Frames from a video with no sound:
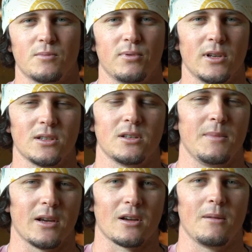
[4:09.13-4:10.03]
please leave
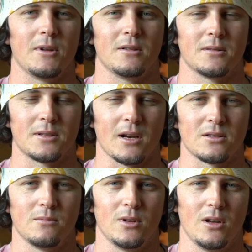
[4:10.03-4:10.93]
me a comment in the
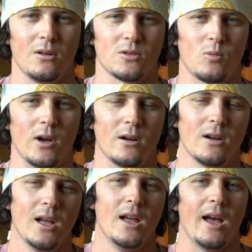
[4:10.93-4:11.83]
section below as
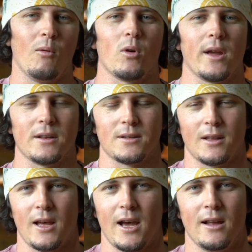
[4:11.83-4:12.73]
well, and we'll get to
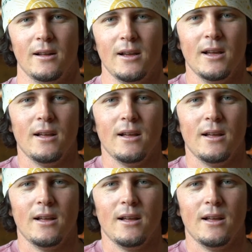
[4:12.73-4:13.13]
that.